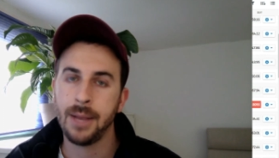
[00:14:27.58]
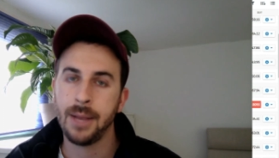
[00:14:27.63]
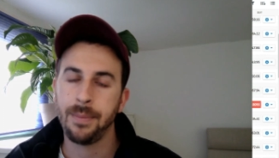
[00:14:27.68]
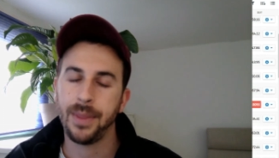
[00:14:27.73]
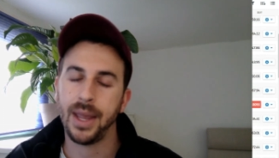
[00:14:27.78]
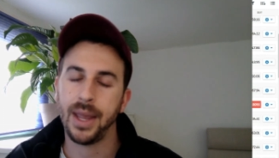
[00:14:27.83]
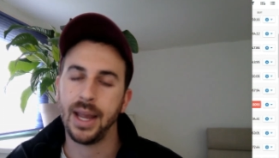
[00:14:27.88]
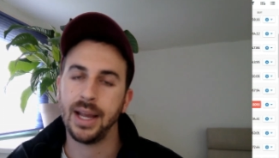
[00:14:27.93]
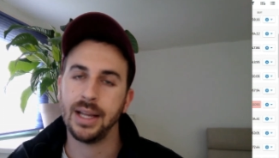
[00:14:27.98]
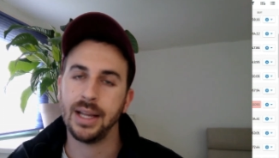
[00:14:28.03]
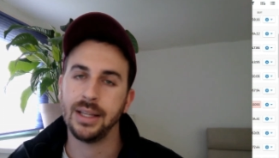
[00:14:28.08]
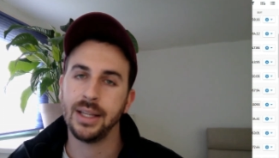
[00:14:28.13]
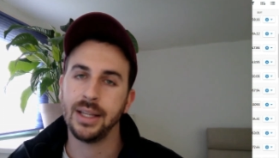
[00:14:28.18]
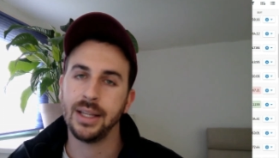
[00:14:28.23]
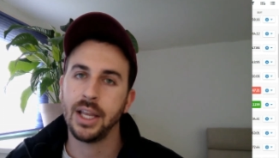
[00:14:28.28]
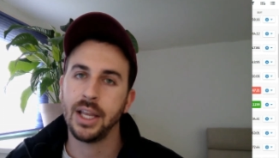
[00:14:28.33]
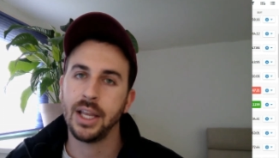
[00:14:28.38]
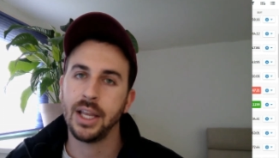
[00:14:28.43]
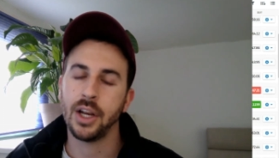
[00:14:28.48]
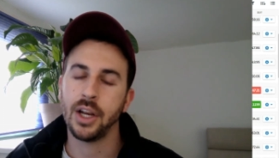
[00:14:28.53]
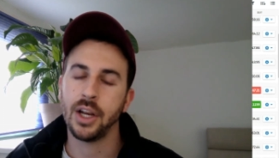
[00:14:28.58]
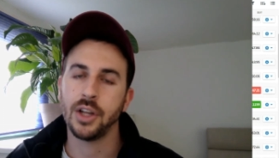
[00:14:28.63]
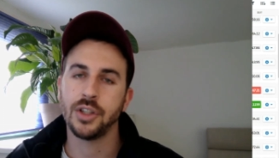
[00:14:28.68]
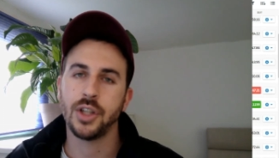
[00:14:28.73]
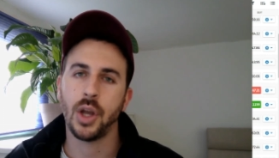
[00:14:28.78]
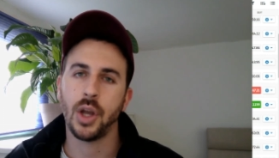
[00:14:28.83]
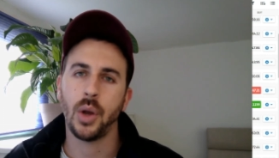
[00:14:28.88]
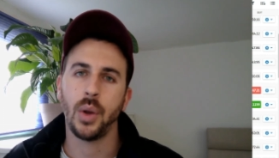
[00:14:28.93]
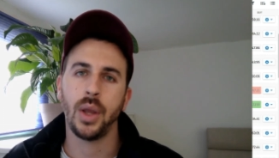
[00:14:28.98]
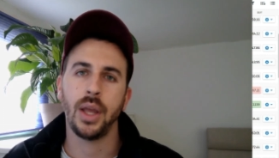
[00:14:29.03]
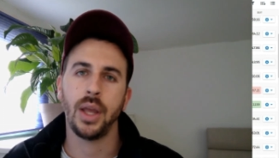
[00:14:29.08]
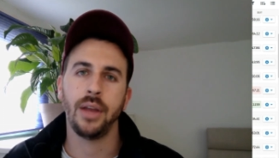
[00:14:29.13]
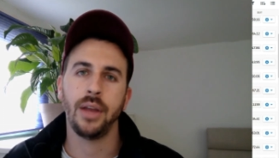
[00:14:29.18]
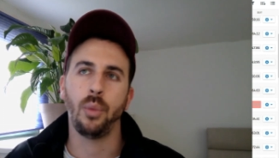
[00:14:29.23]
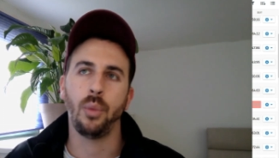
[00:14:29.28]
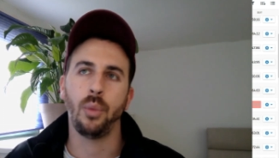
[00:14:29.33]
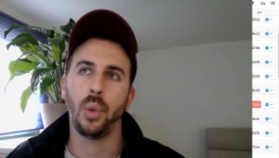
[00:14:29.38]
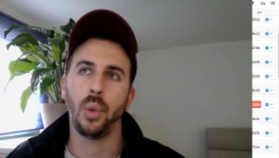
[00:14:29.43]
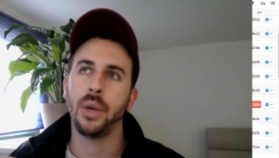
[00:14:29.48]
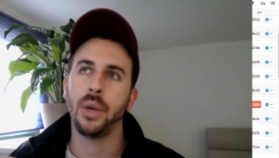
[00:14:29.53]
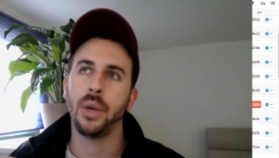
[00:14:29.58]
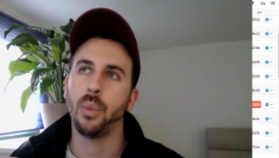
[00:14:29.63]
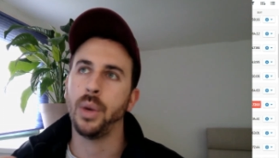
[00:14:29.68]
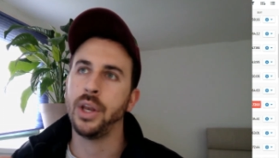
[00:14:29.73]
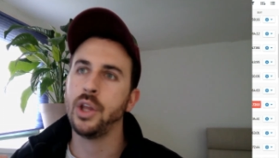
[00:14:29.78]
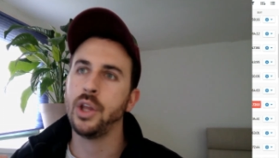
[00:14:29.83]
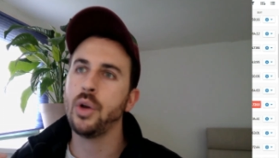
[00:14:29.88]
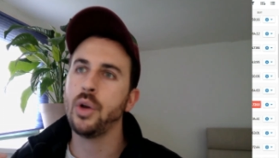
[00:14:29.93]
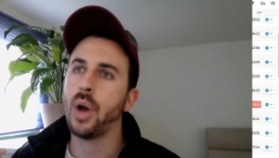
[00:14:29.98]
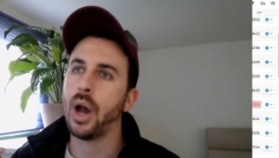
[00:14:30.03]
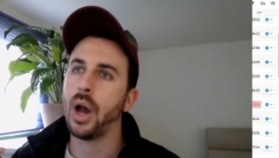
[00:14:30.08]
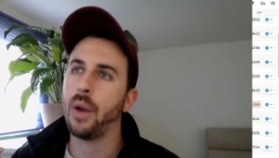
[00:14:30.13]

And, you know, so when, when, you,